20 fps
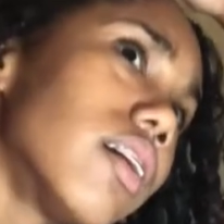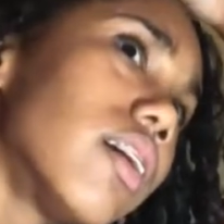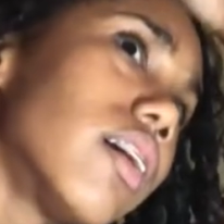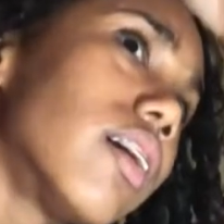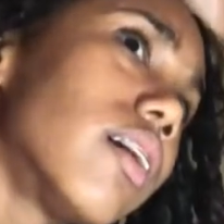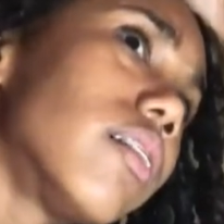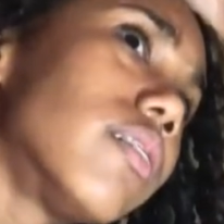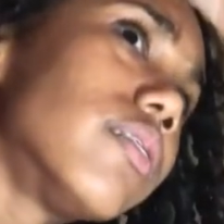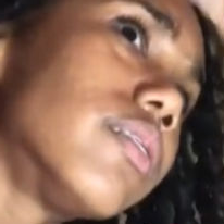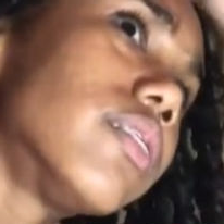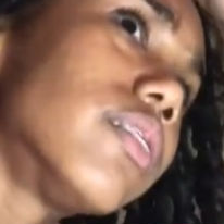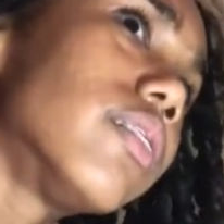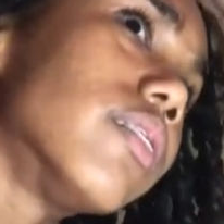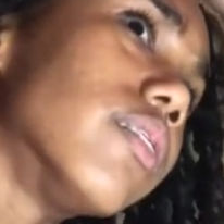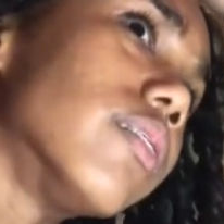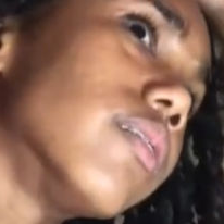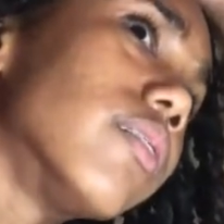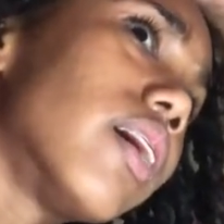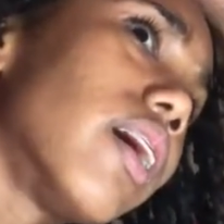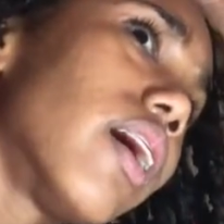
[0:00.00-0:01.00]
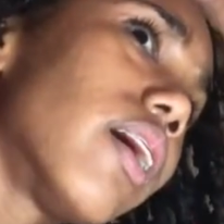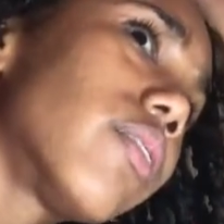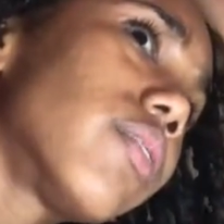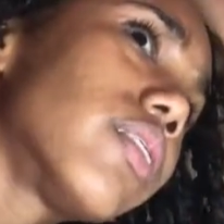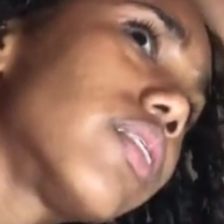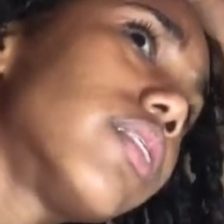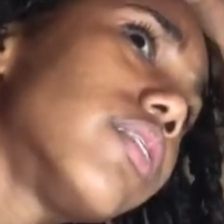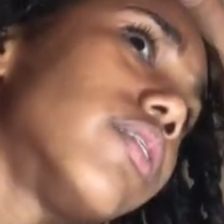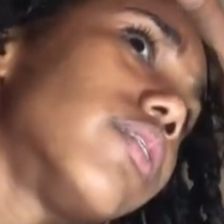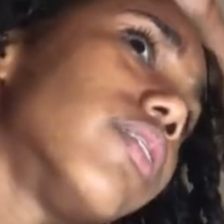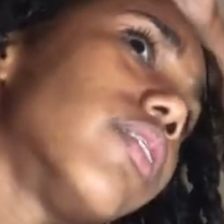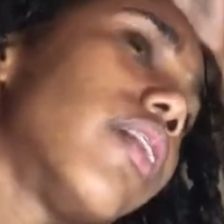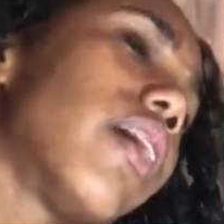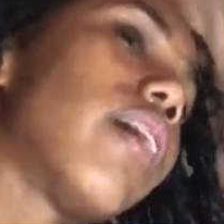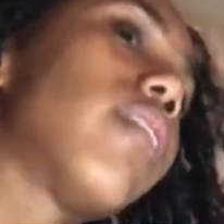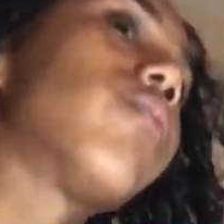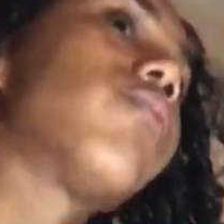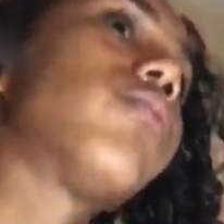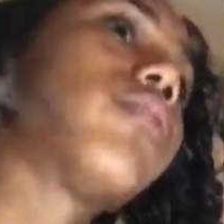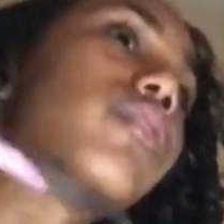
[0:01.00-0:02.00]
I don't know, I really don't know
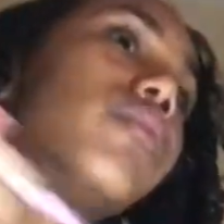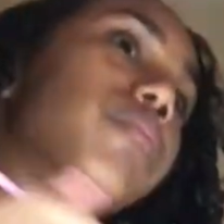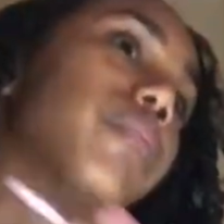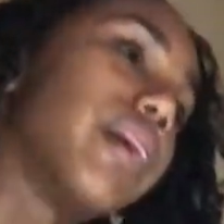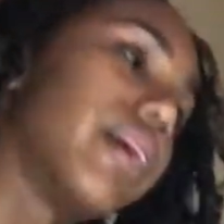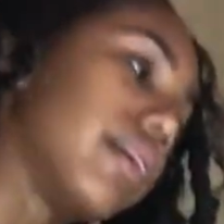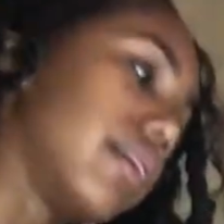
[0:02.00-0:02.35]
how I feel about